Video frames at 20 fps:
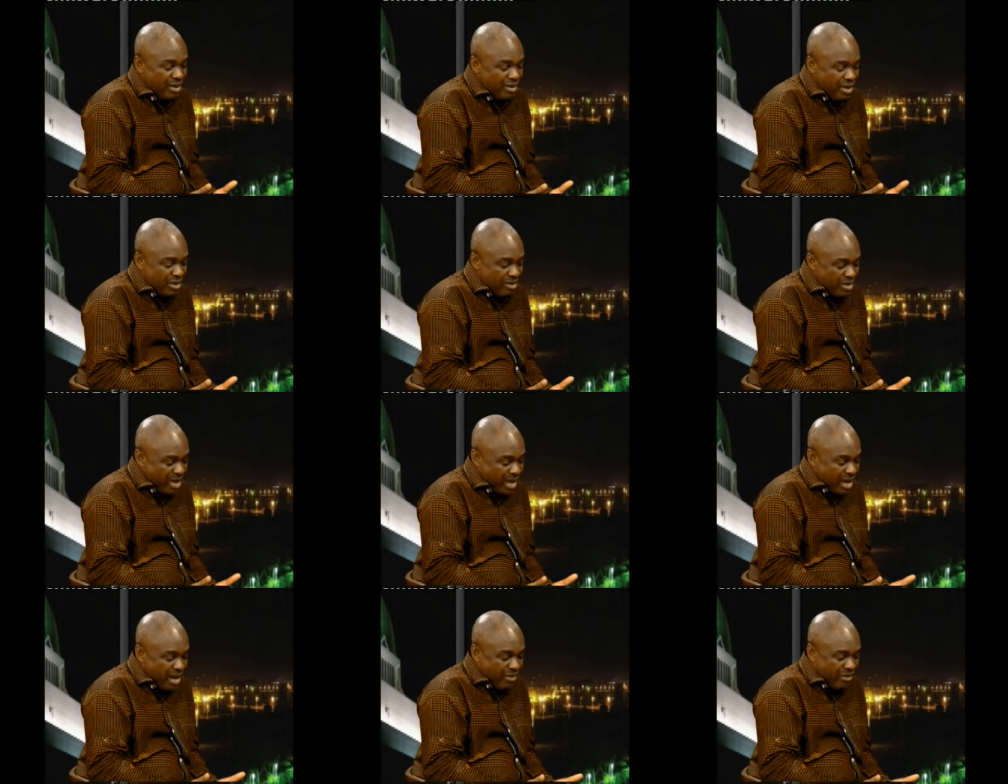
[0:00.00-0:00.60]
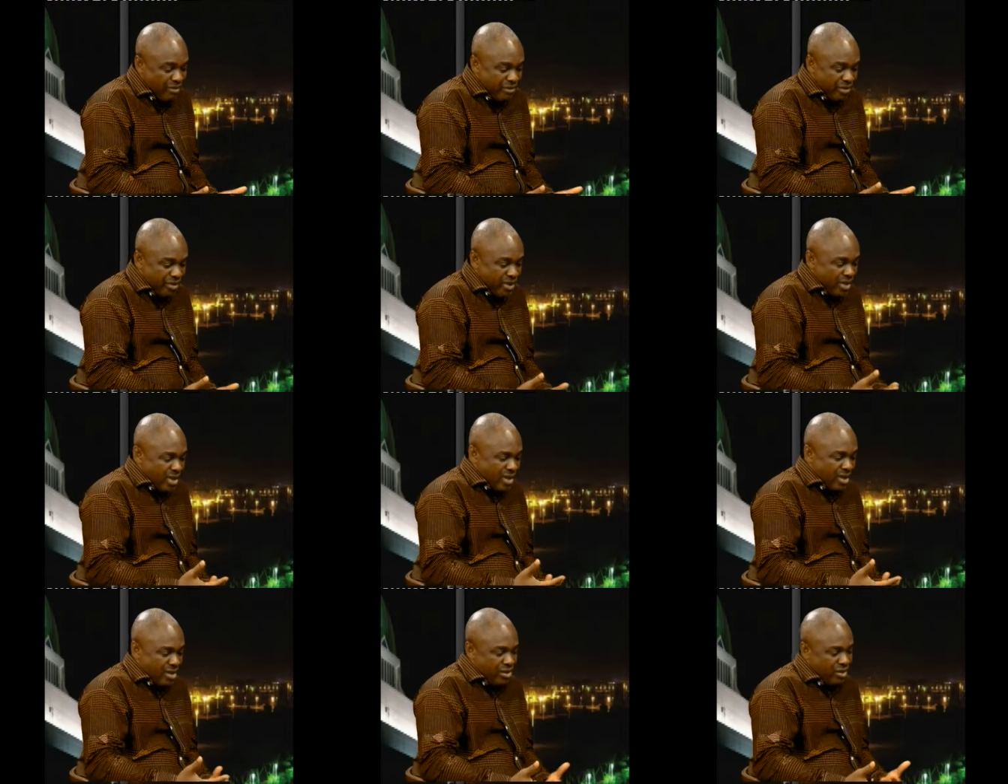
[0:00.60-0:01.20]
They may have,
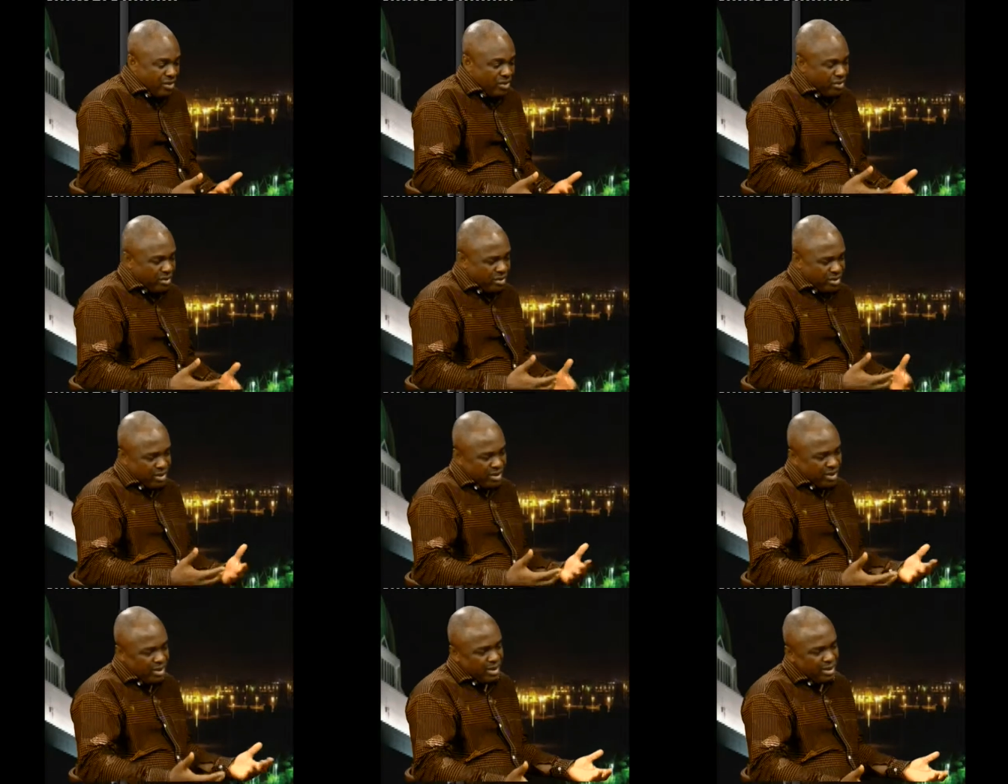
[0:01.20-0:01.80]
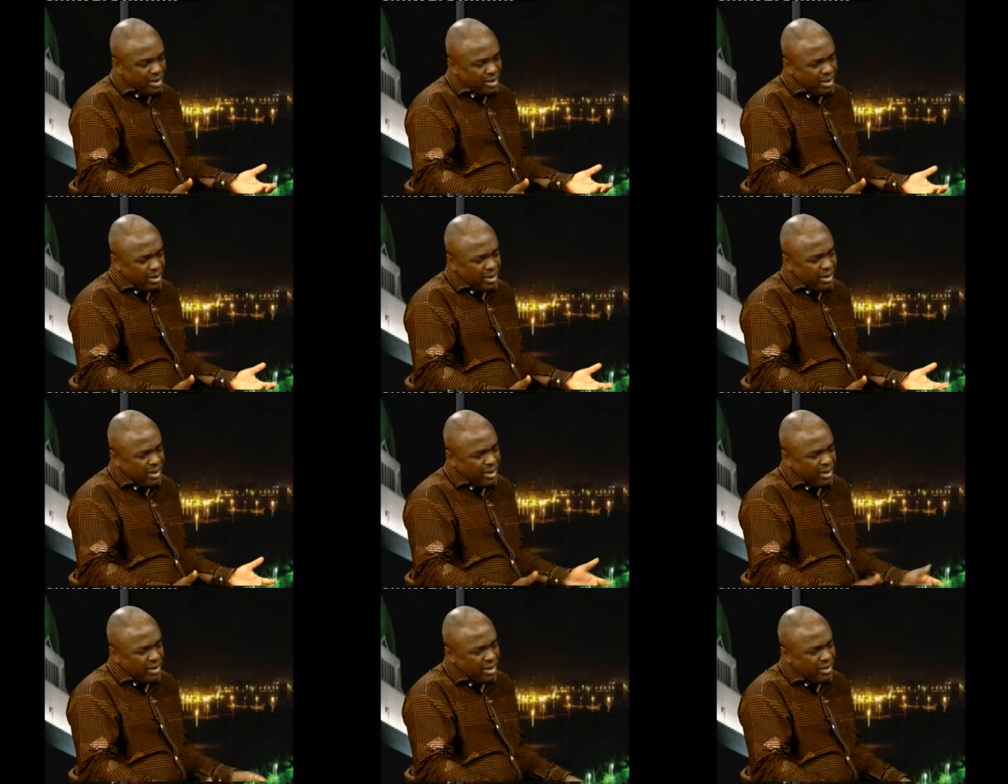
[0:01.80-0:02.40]
you know, the, the,
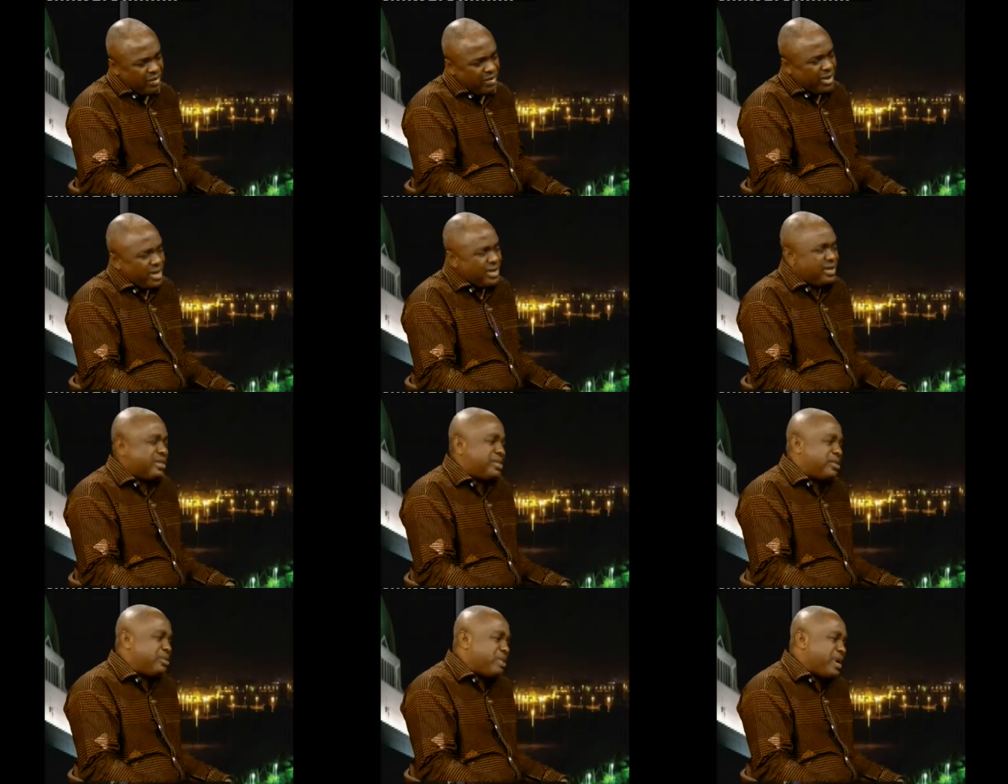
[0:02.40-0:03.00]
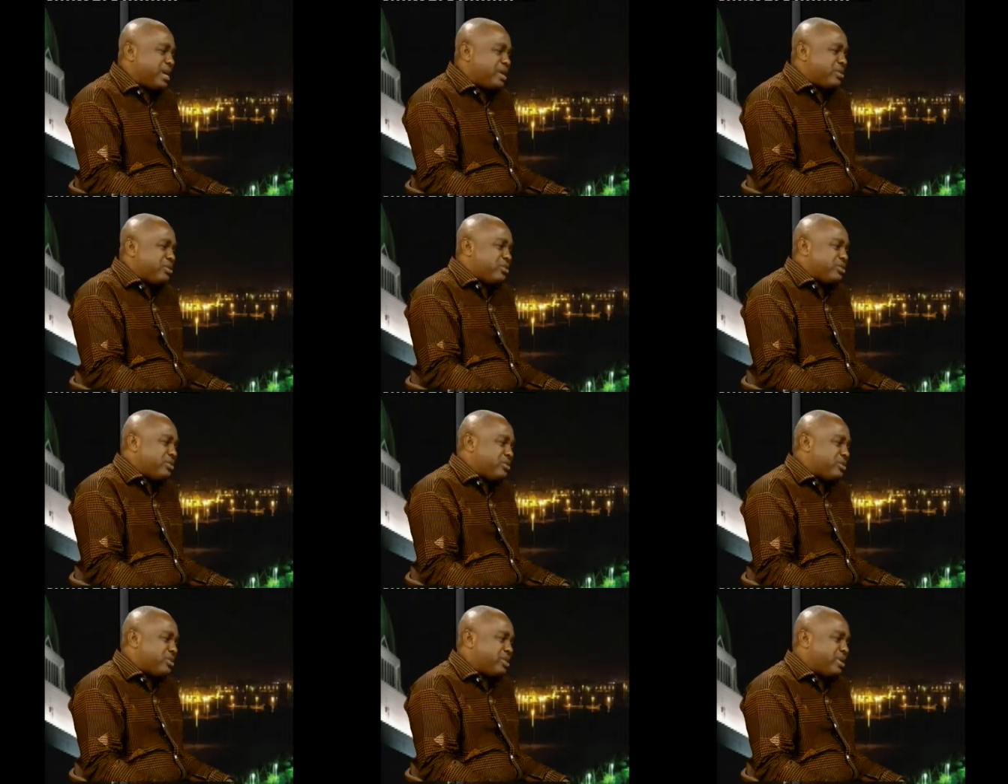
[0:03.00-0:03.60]
the traffickers are smart
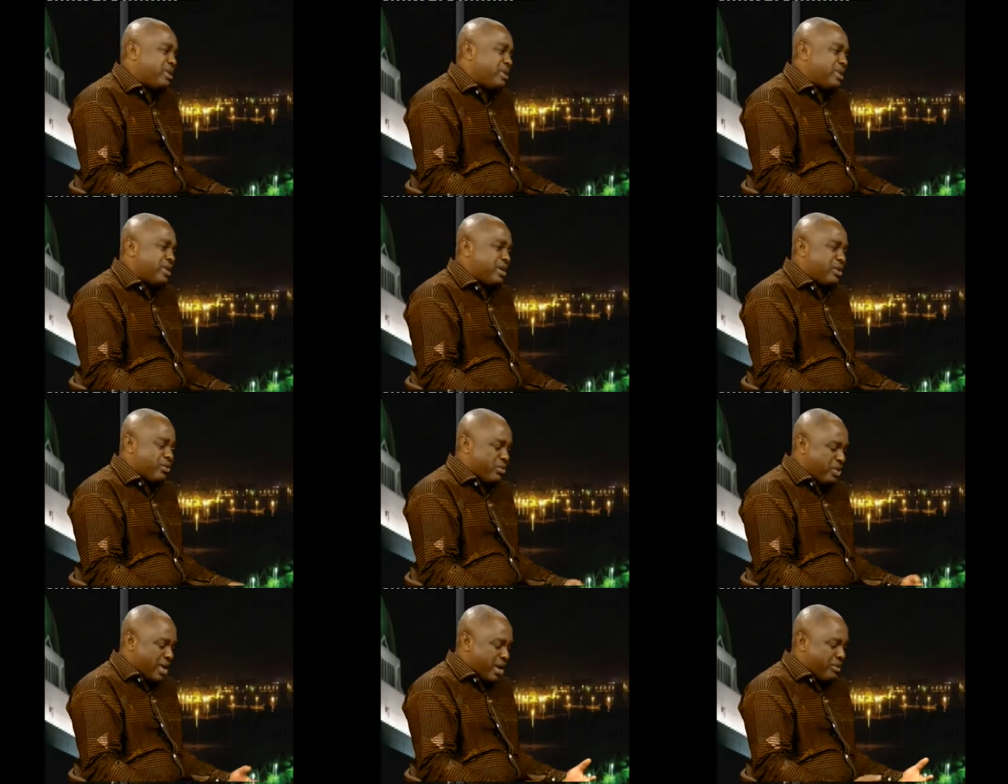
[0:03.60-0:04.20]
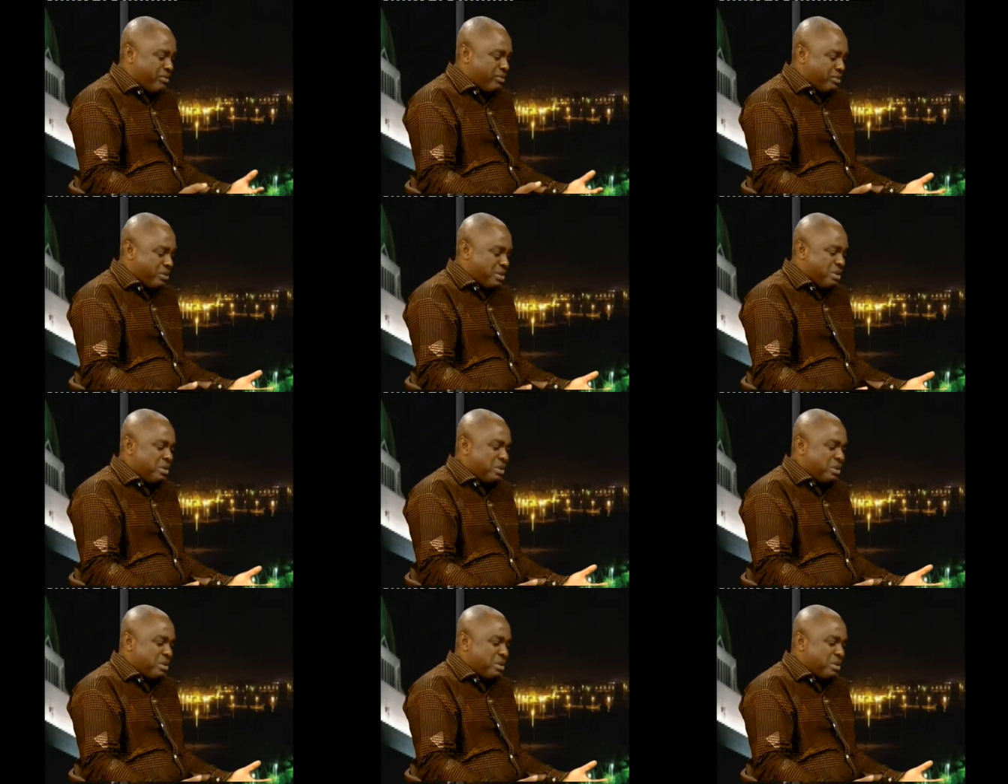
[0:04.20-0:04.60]
too, so they, they could have